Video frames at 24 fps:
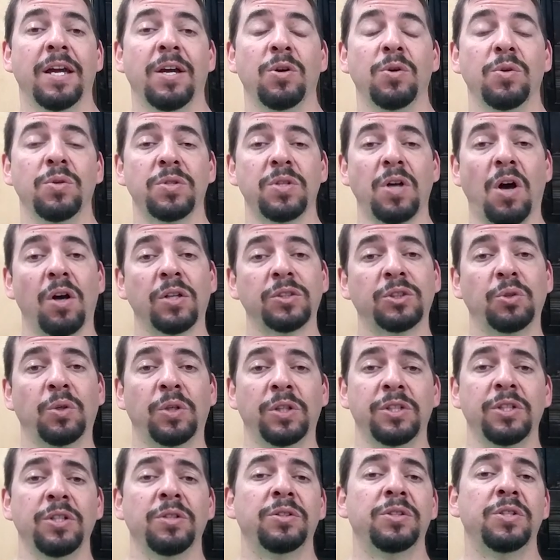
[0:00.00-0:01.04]
who's also
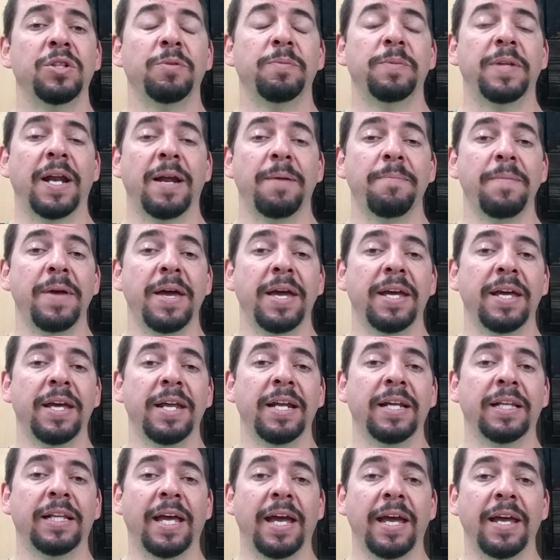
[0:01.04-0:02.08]
on YouTube that I met
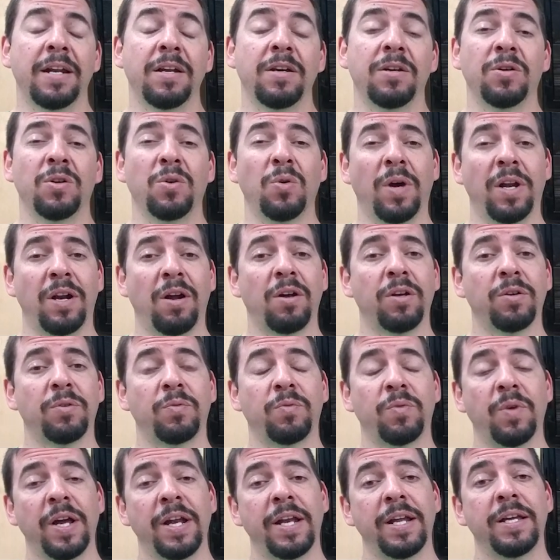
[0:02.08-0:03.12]
in Atlanta, who I'd
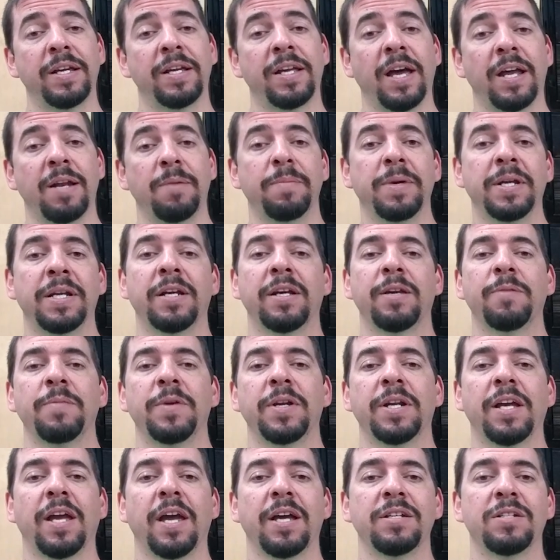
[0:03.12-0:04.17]
already kind of been in
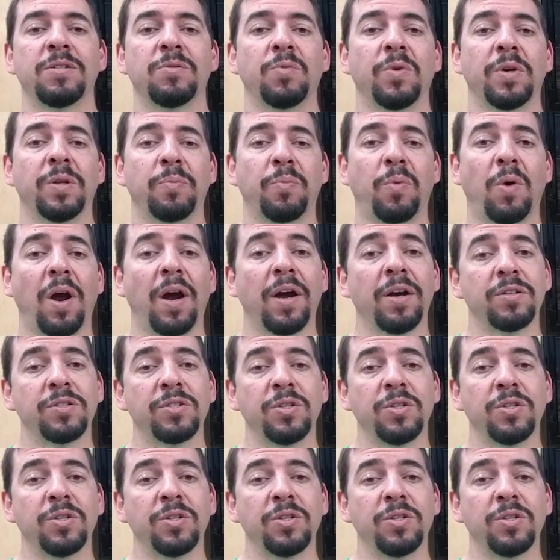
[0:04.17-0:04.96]
communication with prior